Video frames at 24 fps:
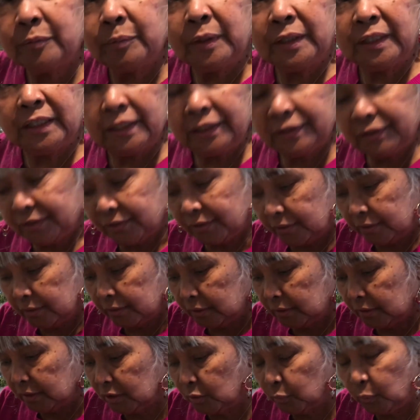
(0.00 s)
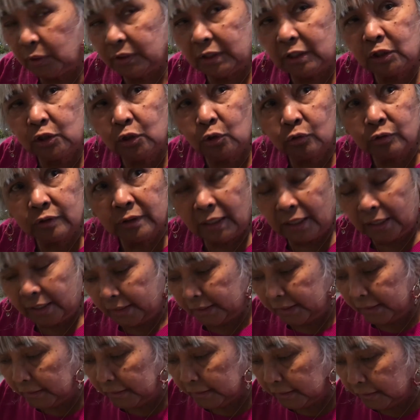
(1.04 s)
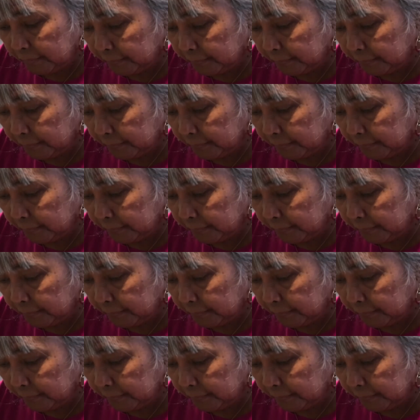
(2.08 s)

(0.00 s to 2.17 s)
minutes, this is what it looks like.